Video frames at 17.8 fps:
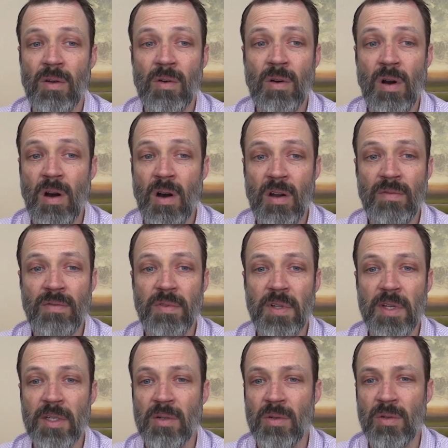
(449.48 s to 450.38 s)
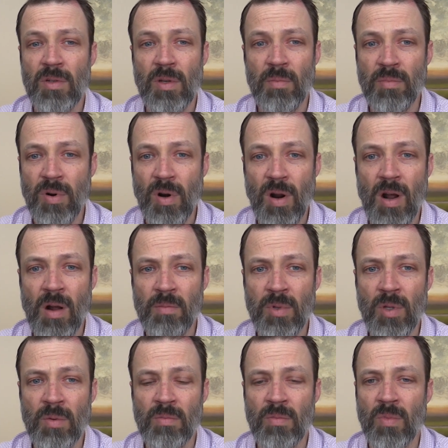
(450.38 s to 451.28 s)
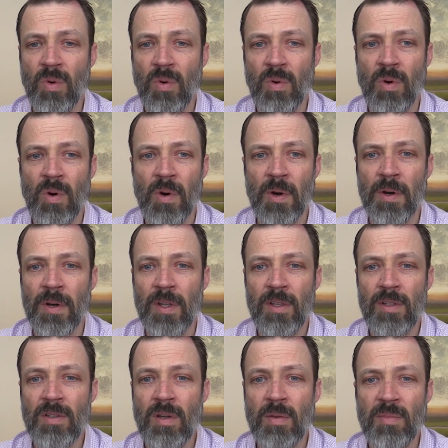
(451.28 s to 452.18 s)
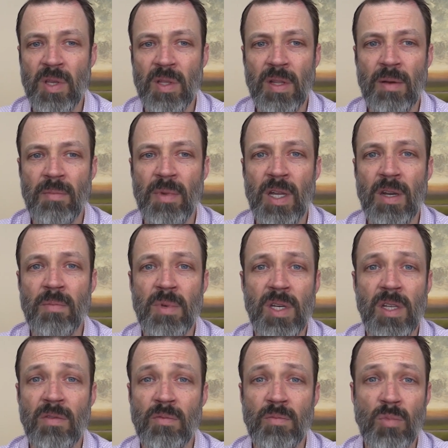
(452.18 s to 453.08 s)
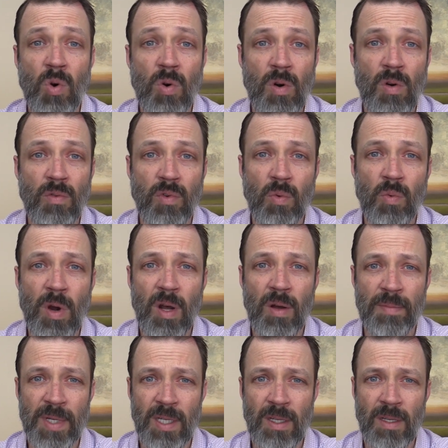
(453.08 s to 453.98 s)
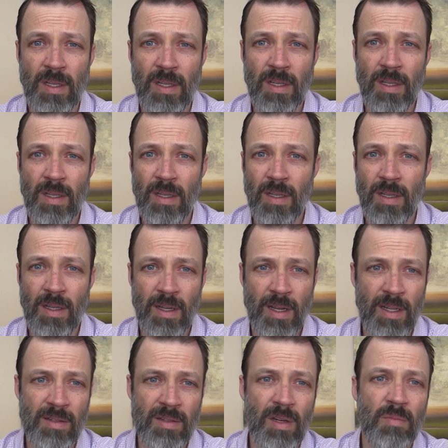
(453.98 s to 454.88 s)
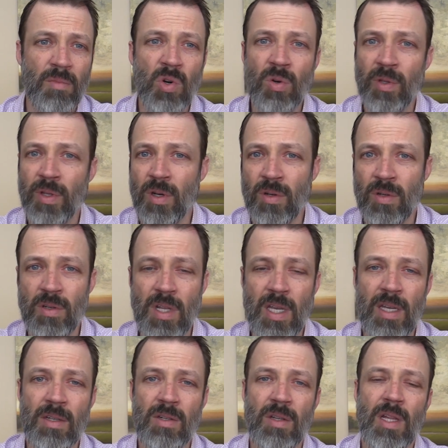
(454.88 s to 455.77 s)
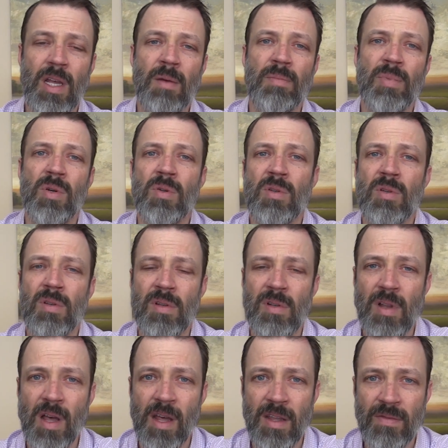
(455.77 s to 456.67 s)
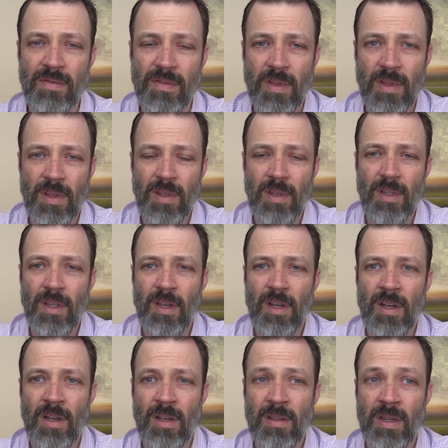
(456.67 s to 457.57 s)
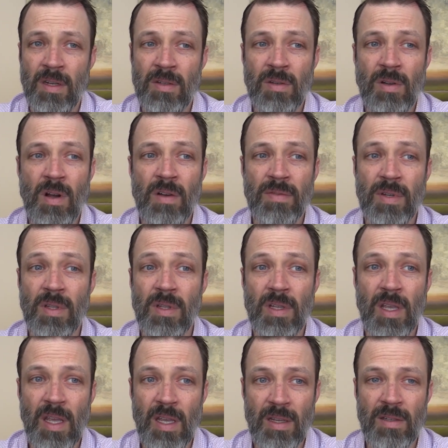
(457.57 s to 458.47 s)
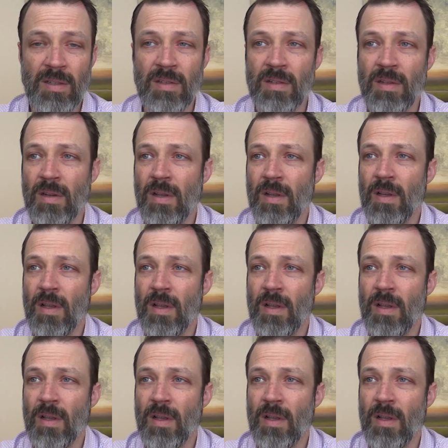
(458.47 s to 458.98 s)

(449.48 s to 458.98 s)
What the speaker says: conflict or some problem or something that might have been even more overwhelming at some earlier stage in that person's life. That is often the case.